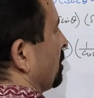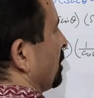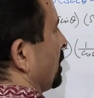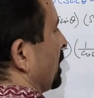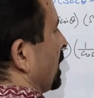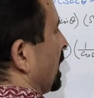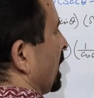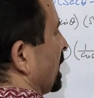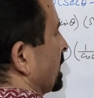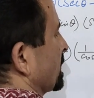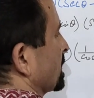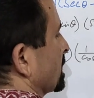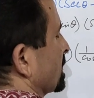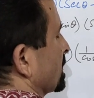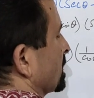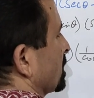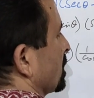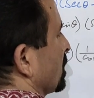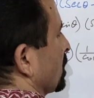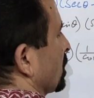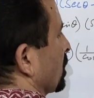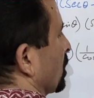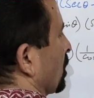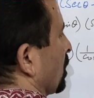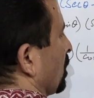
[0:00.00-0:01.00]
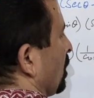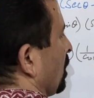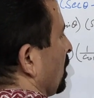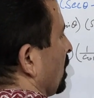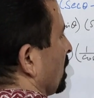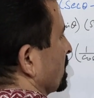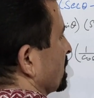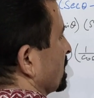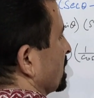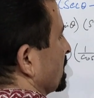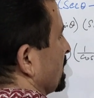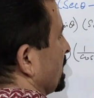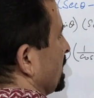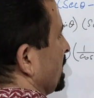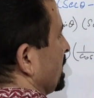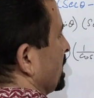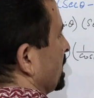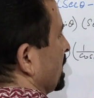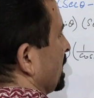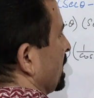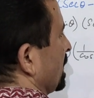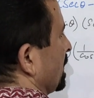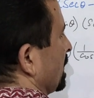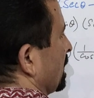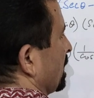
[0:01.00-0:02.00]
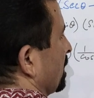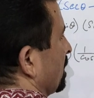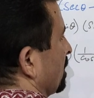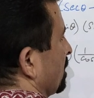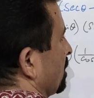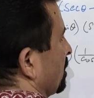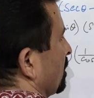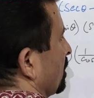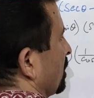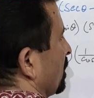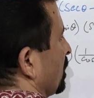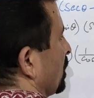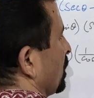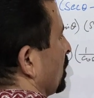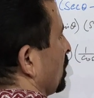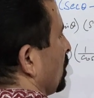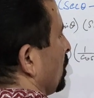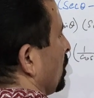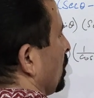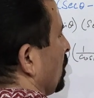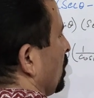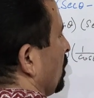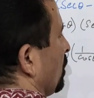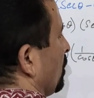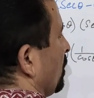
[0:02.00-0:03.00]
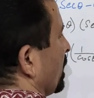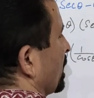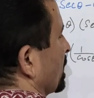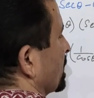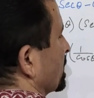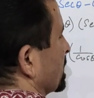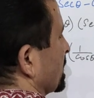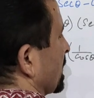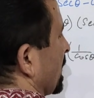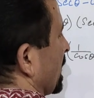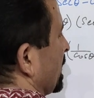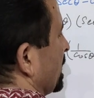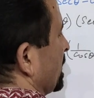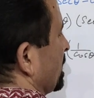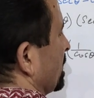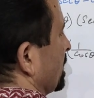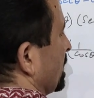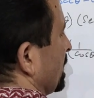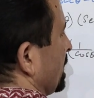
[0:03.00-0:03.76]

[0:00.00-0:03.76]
plus cos theta over sin